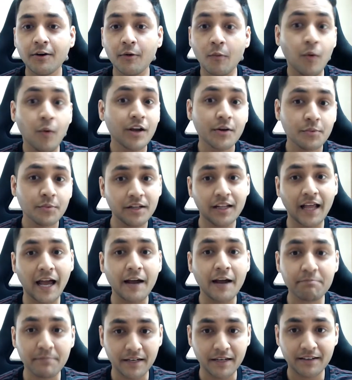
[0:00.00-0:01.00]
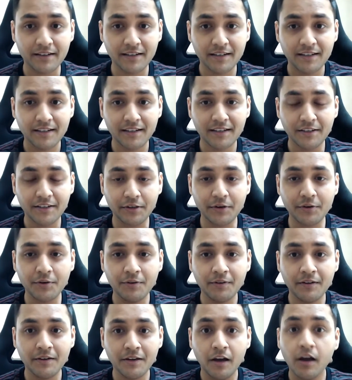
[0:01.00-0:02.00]
what will happen?
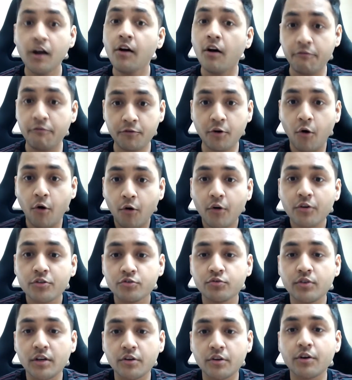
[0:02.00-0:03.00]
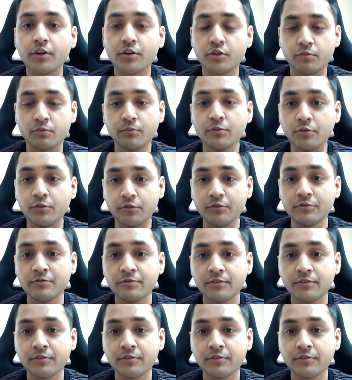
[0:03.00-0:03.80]
Of course you are going to move